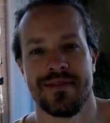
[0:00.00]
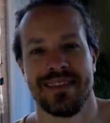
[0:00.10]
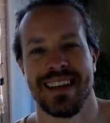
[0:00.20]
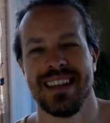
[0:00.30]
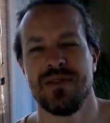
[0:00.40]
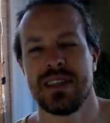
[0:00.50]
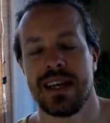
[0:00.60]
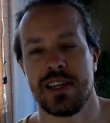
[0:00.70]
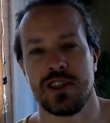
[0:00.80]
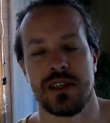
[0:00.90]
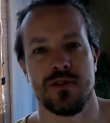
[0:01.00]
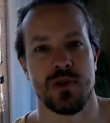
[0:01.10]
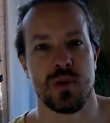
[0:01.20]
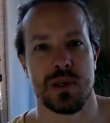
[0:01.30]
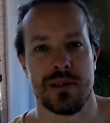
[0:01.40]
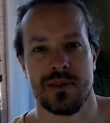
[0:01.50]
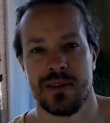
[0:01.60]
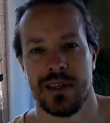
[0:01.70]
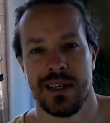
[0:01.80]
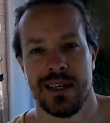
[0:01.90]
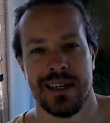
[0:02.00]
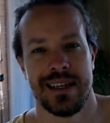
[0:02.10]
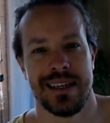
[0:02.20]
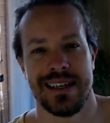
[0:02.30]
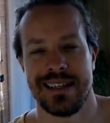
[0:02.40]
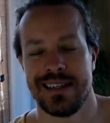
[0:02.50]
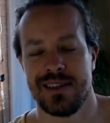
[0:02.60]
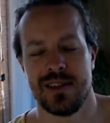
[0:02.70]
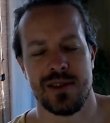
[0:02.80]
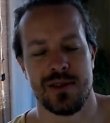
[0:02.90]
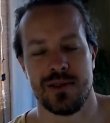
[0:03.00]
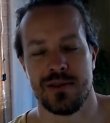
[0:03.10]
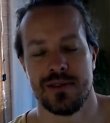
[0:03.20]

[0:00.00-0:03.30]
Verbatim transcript: an invitation, if you will, into